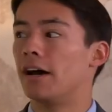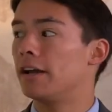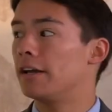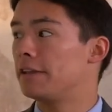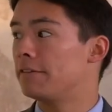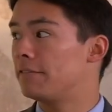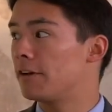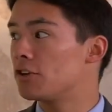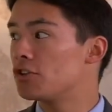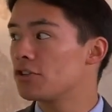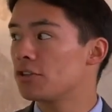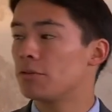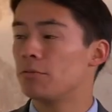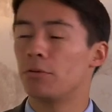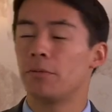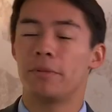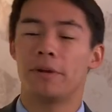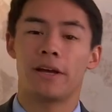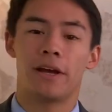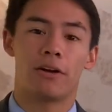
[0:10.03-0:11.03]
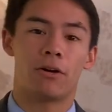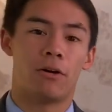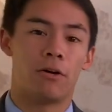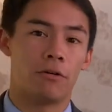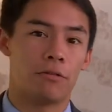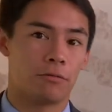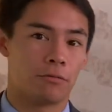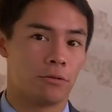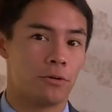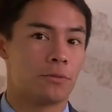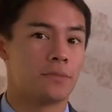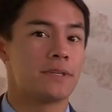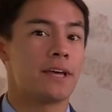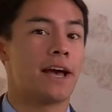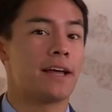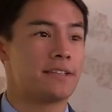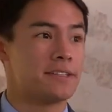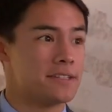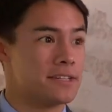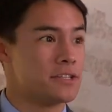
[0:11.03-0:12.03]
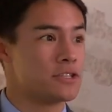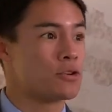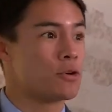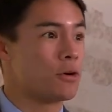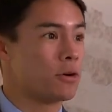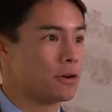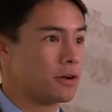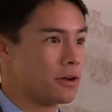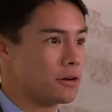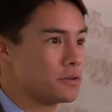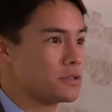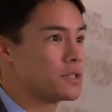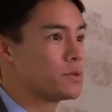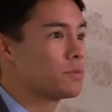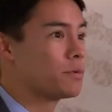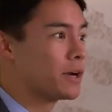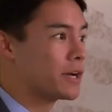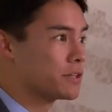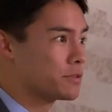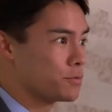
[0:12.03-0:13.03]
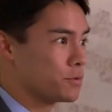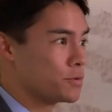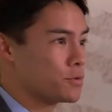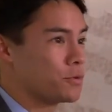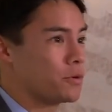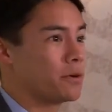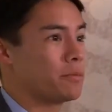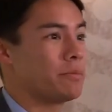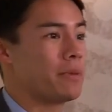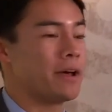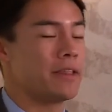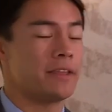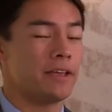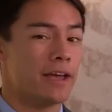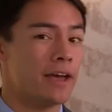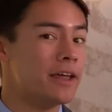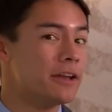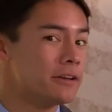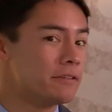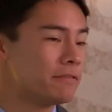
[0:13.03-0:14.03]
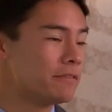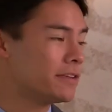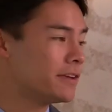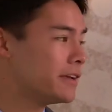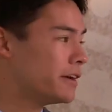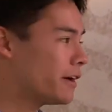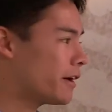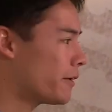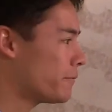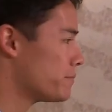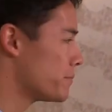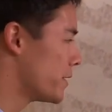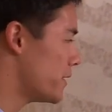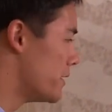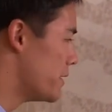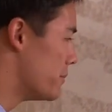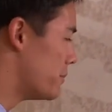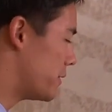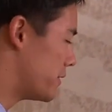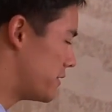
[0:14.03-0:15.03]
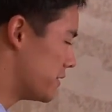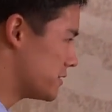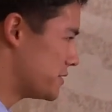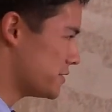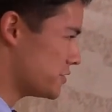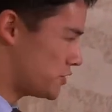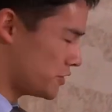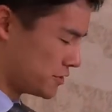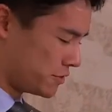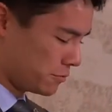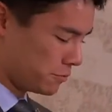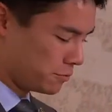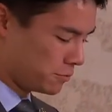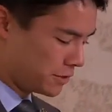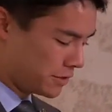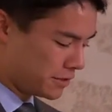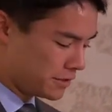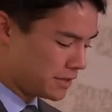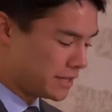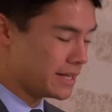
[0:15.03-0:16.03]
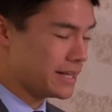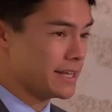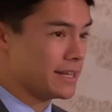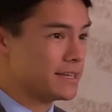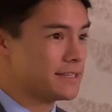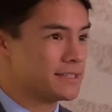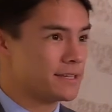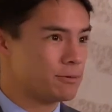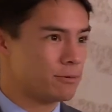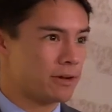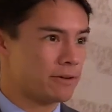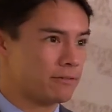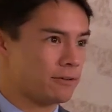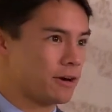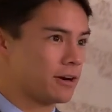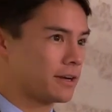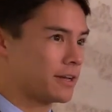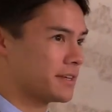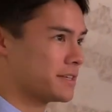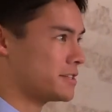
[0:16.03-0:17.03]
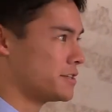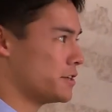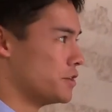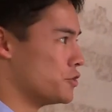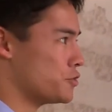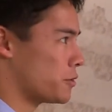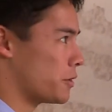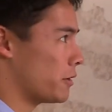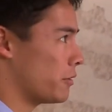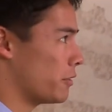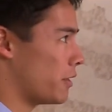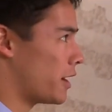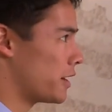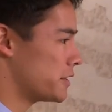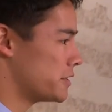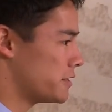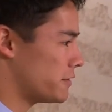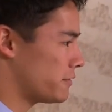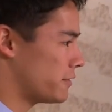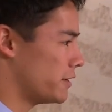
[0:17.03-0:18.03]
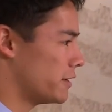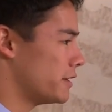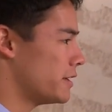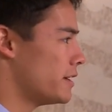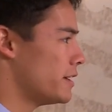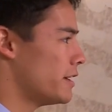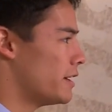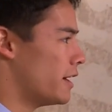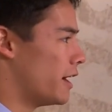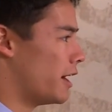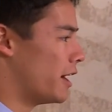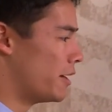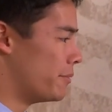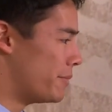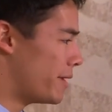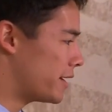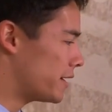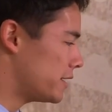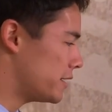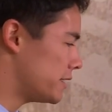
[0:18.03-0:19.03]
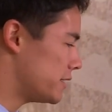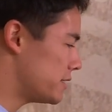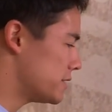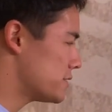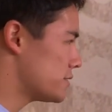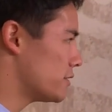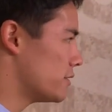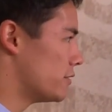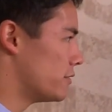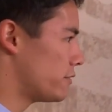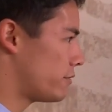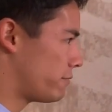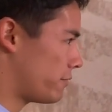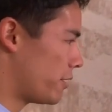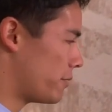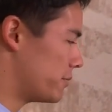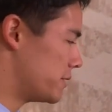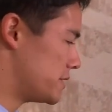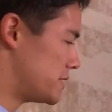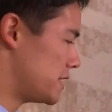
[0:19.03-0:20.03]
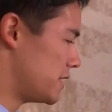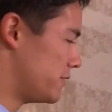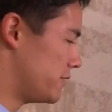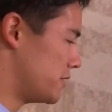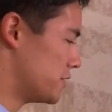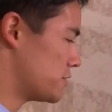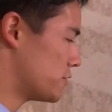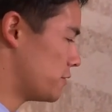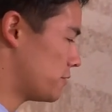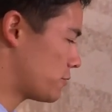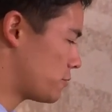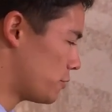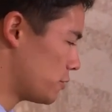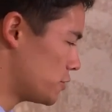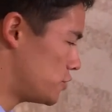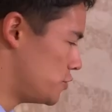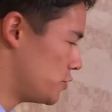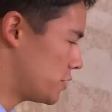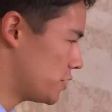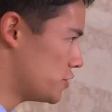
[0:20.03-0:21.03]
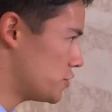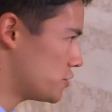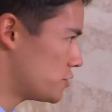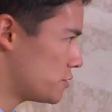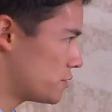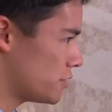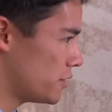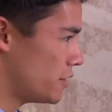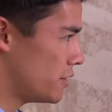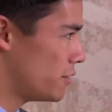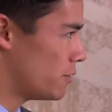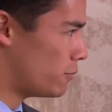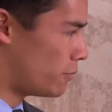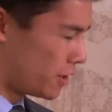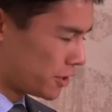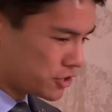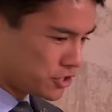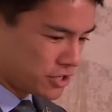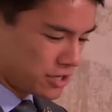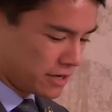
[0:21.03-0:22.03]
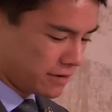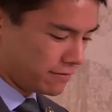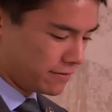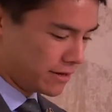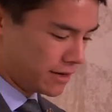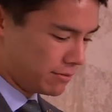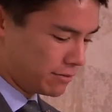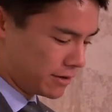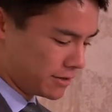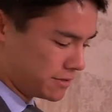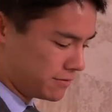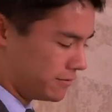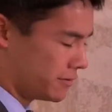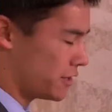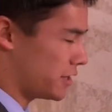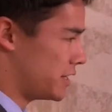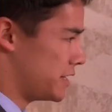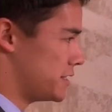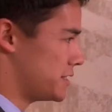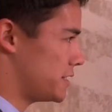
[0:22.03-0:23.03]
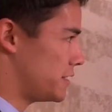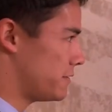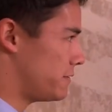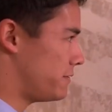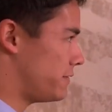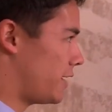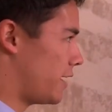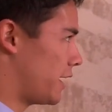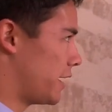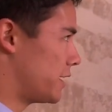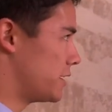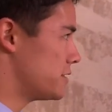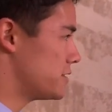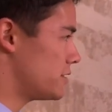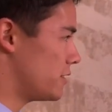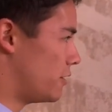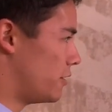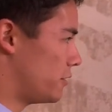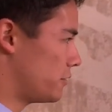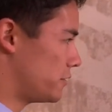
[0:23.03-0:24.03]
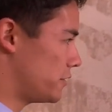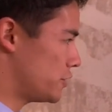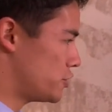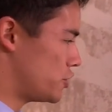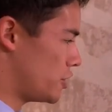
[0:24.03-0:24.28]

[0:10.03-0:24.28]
eventually will be at all the rooms at Disney's Coronado Springs Resort by the end of the year. But this is just a really easy way for our guests to enjoy a lot of different amenities from the TV. So of course you can just watch TV, but it's very easy to find all of your